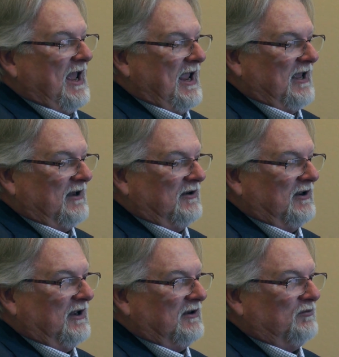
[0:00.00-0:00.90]
And
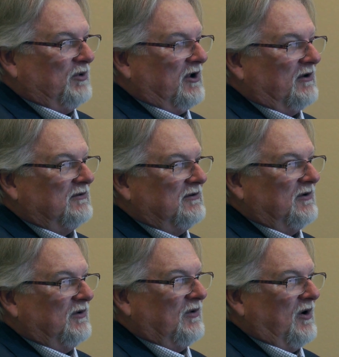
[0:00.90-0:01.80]
it, because
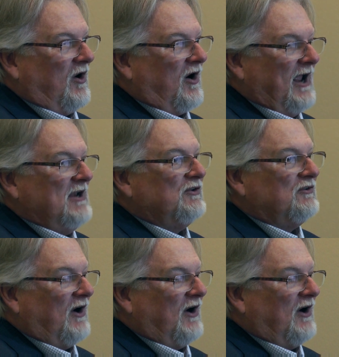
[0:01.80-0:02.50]
our agents